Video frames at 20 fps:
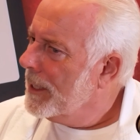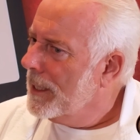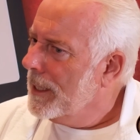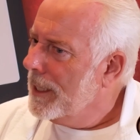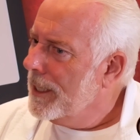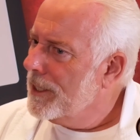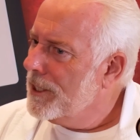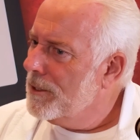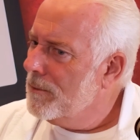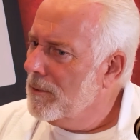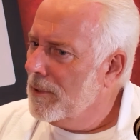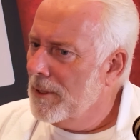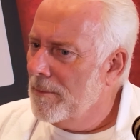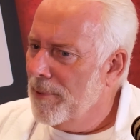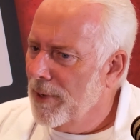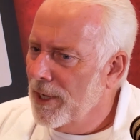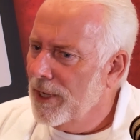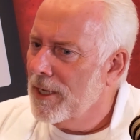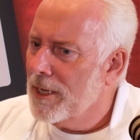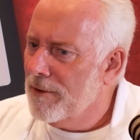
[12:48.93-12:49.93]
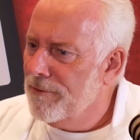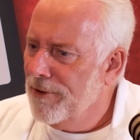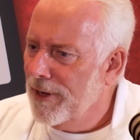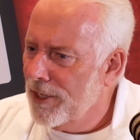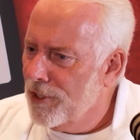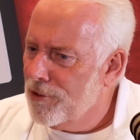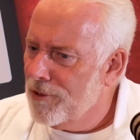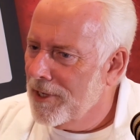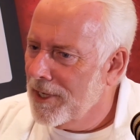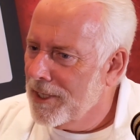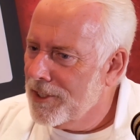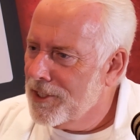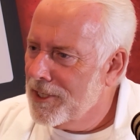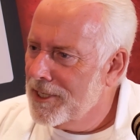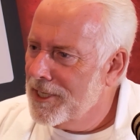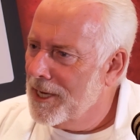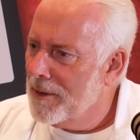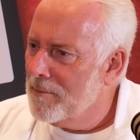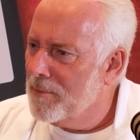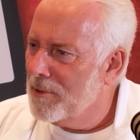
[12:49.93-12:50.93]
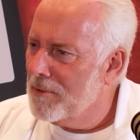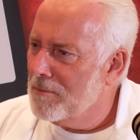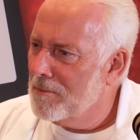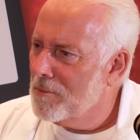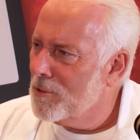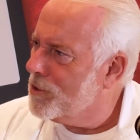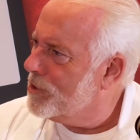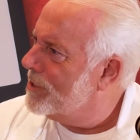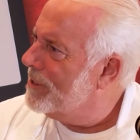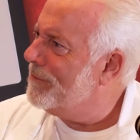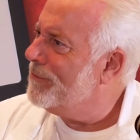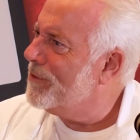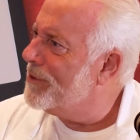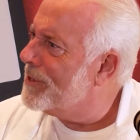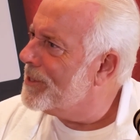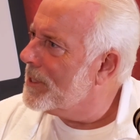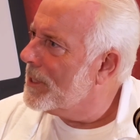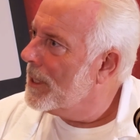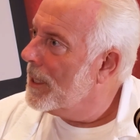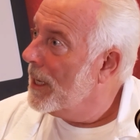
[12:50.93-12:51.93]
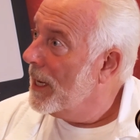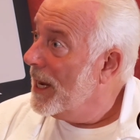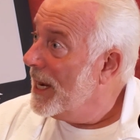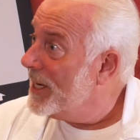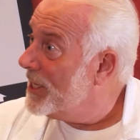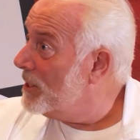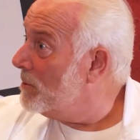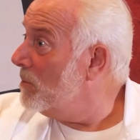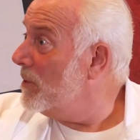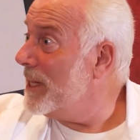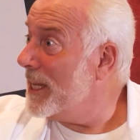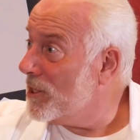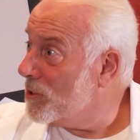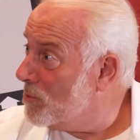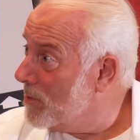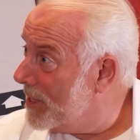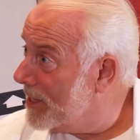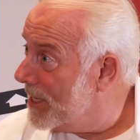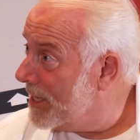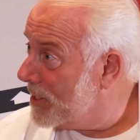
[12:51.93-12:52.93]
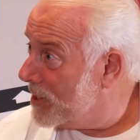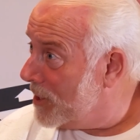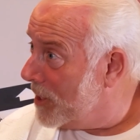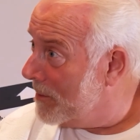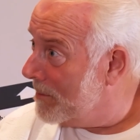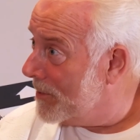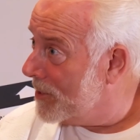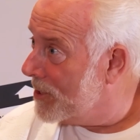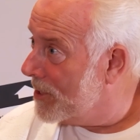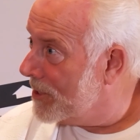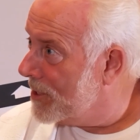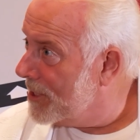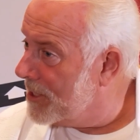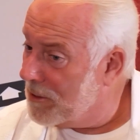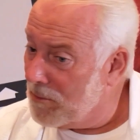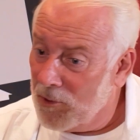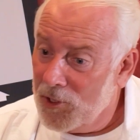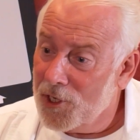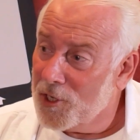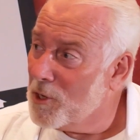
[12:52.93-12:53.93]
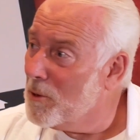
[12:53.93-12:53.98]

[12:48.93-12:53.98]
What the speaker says: He said, well, they're buying confectionery. I said, yeah, but what's different? He said, well, that's where the excitement is. He said, why don't you